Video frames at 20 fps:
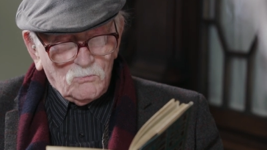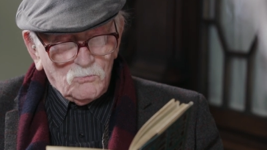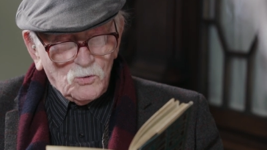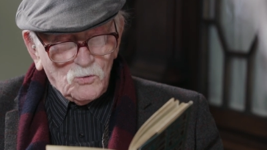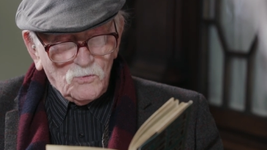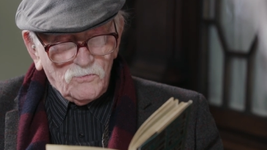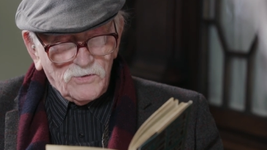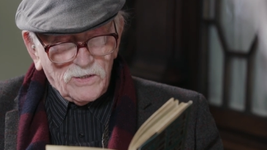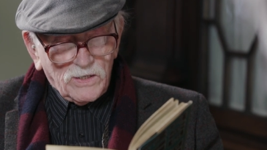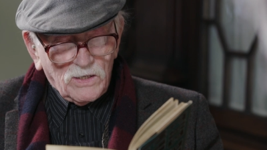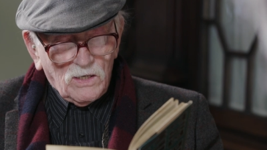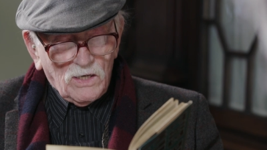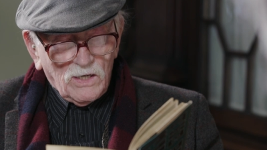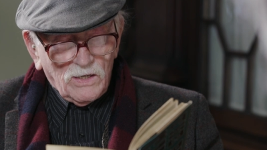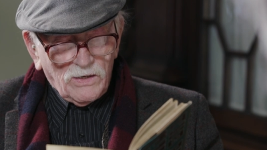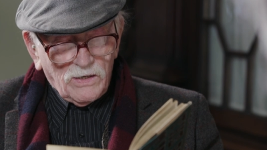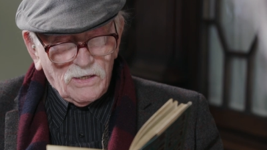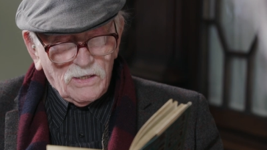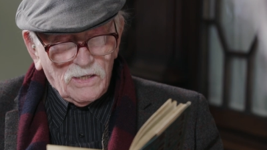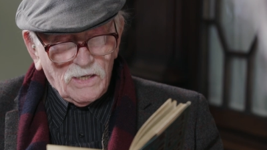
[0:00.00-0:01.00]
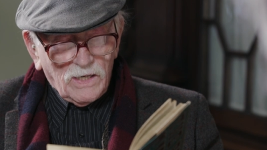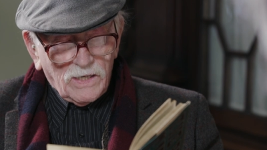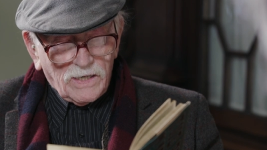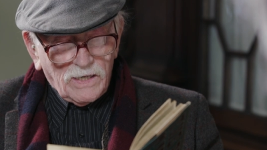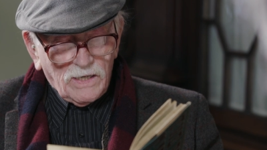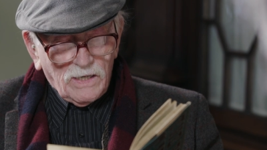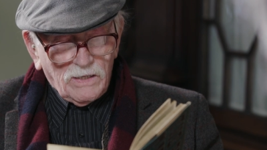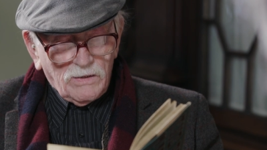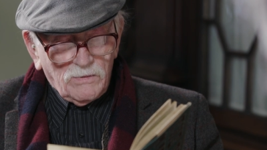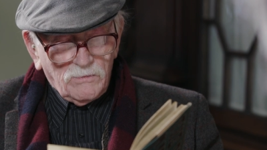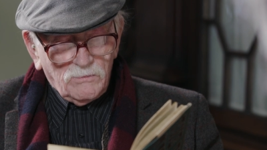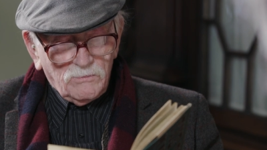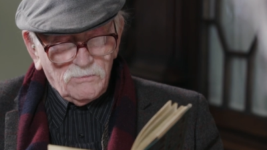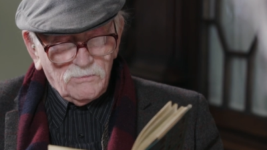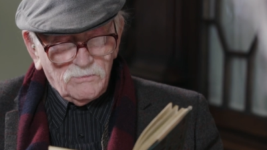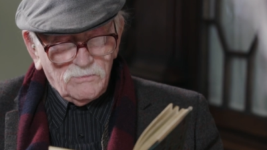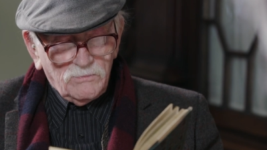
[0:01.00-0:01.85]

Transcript: moving on again.